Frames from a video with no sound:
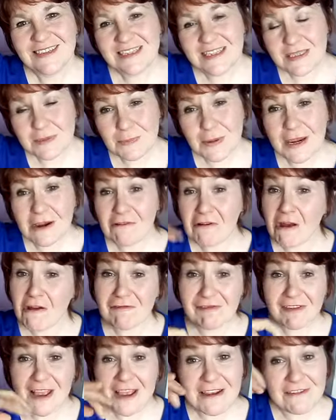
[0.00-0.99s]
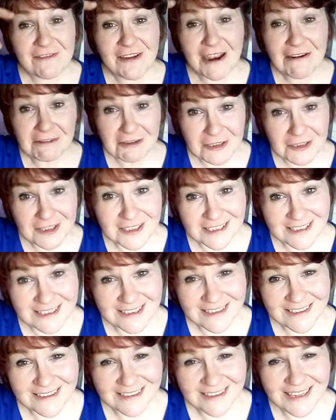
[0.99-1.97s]
disappear off like fairy
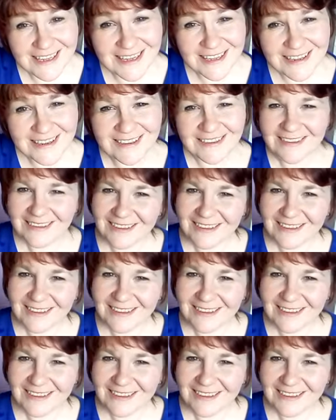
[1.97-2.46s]
dust. Yeah?